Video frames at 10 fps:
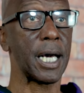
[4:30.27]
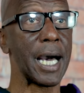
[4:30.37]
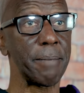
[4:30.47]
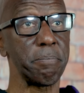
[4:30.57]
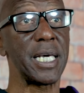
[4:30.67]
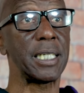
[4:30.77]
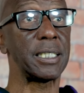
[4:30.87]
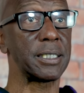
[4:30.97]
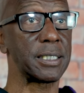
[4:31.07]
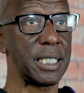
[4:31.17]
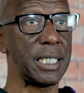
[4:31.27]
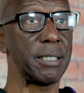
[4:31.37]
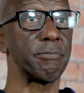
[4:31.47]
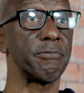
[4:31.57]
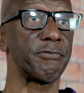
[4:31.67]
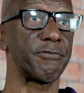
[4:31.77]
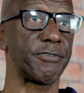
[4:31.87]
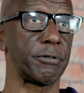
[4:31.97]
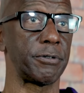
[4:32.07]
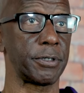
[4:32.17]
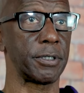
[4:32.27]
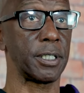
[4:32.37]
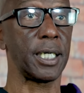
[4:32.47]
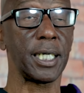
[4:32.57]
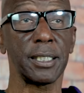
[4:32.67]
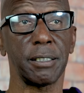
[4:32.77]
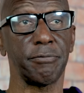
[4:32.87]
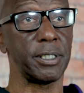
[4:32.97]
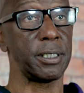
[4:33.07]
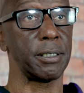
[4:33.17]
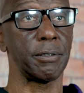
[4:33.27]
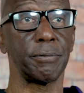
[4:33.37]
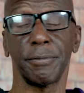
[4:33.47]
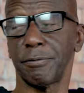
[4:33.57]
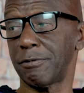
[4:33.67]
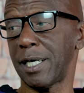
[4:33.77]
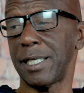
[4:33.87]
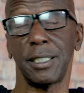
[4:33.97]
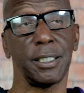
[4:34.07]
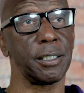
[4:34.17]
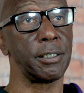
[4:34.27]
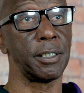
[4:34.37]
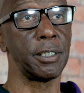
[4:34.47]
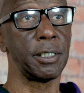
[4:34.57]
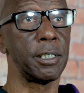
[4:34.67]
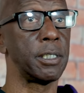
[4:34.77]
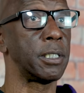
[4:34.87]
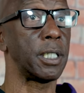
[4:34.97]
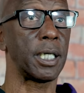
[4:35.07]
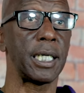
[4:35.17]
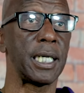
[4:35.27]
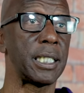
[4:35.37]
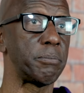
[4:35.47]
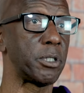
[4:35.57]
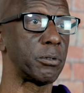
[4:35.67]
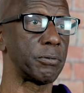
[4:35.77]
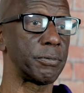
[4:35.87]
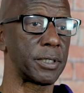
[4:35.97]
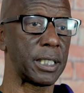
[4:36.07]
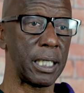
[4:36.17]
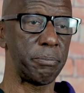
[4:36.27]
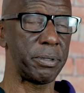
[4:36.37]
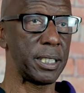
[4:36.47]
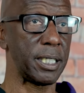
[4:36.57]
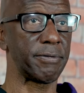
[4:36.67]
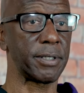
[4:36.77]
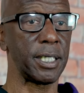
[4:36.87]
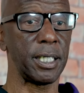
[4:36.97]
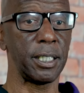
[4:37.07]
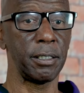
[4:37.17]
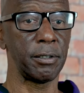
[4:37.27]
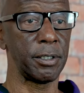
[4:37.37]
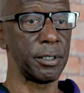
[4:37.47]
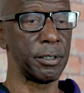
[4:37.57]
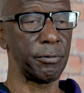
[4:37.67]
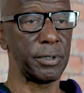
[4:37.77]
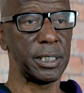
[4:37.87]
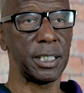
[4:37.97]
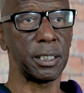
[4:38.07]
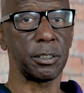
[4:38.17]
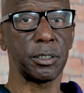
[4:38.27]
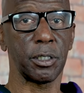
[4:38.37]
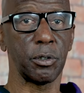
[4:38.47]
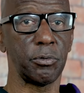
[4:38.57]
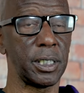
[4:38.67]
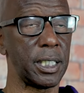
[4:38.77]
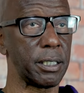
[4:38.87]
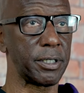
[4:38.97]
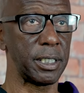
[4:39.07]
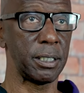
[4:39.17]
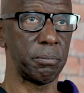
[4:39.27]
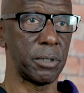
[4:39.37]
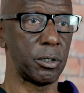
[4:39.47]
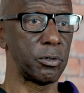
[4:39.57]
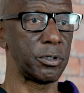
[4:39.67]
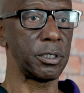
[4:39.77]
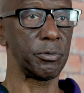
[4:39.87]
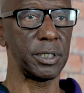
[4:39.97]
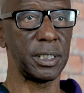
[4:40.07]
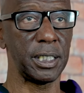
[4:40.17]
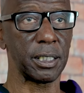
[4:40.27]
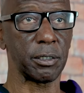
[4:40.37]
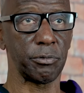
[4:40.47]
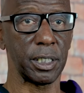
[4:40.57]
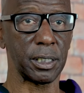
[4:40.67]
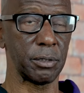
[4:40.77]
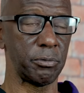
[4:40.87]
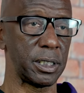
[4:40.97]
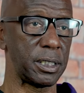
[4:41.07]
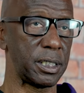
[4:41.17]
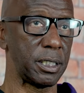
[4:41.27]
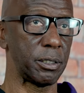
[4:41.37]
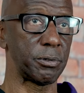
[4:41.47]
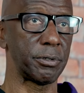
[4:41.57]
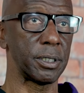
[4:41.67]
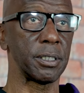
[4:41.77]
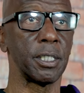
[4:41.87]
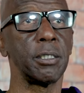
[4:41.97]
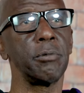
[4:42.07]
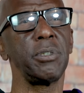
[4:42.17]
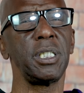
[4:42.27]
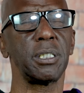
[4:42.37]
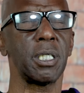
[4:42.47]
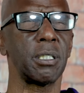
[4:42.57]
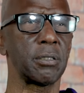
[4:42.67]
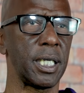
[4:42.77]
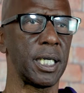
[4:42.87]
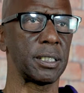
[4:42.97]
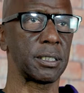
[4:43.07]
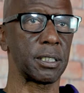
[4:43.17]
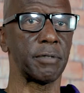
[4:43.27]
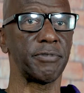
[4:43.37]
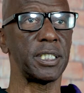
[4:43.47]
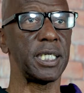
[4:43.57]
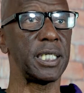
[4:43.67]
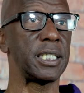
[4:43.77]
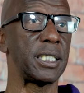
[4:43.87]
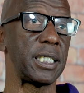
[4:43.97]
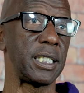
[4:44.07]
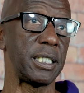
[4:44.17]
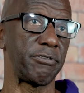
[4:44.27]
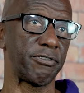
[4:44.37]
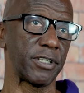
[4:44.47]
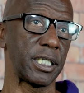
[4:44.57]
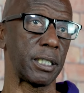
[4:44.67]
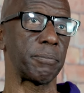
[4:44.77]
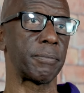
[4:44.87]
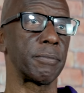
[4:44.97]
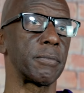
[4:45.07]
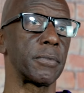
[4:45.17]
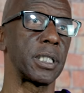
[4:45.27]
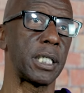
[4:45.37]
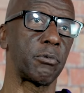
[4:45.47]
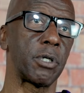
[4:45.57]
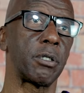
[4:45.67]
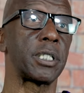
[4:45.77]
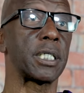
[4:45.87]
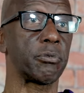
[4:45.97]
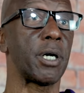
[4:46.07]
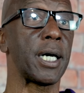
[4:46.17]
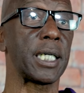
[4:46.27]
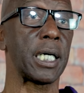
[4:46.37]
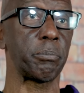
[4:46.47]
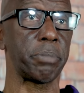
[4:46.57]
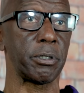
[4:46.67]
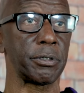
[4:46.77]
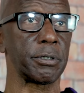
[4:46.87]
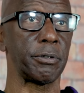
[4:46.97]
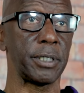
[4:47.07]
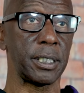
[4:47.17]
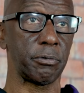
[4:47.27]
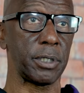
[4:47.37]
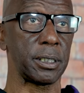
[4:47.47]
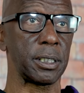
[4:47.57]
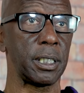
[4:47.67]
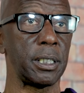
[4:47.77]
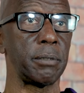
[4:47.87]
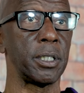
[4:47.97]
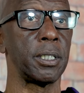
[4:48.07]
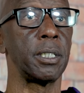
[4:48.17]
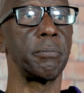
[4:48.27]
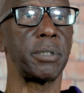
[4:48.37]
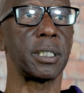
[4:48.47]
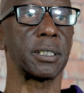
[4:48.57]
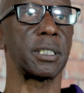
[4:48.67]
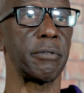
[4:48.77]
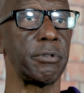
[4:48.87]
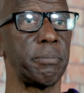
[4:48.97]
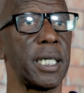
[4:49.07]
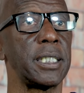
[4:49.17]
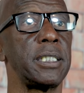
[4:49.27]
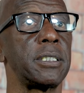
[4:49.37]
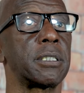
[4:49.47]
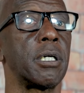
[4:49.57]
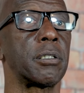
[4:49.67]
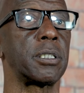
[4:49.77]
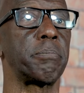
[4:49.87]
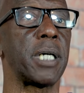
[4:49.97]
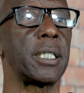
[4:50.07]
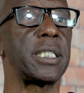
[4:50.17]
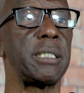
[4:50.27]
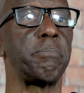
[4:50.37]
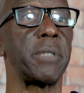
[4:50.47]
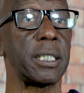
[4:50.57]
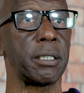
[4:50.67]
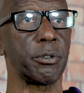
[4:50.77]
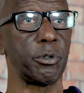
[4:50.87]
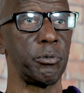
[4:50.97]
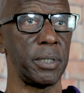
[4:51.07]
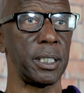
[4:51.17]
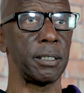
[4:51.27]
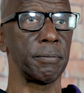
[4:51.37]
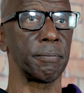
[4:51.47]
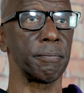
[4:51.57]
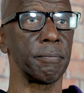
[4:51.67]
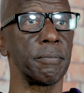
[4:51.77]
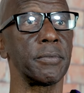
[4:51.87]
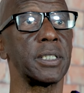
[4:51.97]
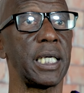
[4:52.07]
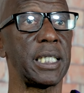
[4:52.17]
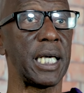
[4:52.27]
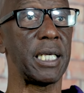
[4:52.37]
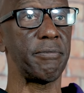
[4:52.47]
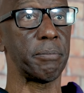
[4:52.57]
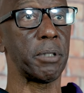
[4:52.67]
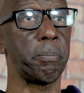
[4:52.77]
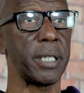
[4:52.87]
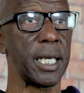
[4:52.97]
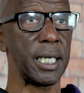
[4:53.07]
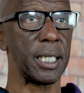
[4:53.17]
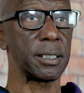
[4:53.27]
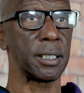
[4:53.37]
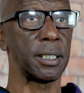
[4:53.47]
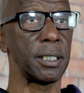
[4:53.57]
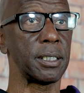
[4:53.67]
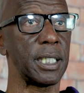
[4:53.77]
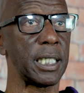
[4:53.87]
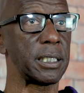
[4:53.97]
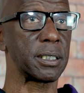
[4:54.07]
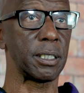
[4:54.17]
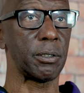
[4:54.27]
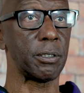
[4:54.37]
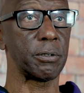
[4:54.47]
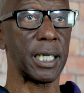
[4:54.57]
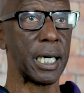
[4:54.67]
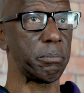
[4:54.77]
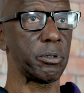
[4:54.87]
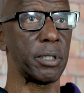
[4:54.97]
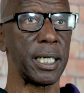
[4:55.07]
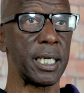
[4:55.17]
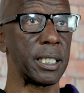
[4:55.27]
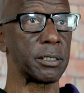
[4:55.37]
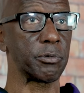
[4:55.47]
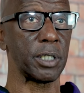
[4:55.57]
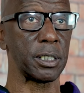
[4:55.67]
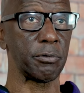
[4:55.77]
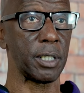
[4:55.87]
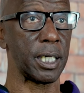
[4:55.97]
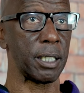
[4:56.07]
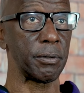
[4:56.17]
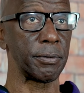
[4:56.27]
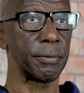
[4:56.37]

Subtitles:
I managed him first. I got the video right here. I had him on KPFK. We did a show with Althea Moses. We did curricula with children. We did all kind of stuff, and then he flipped later on. That's why I got a personal interest in him, because everybody he's talking about, he met through me. They gave him a pass. Let his little old cowboy ass run around